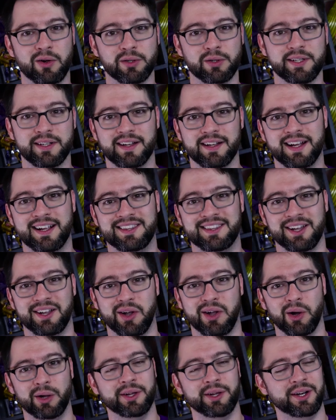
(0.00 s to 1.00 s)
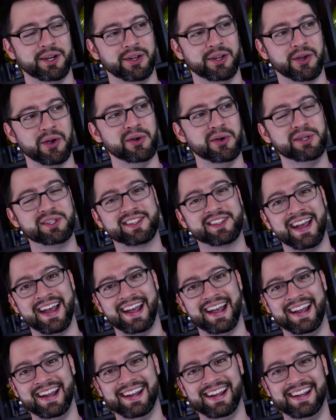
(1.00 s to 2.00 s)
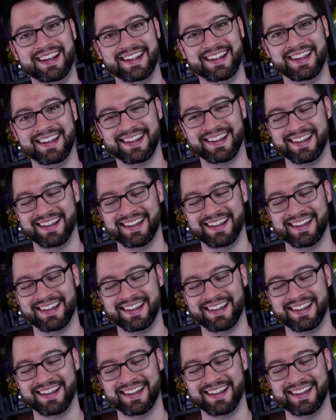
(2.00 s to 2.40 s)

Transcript: holding, like, the golden goose egg.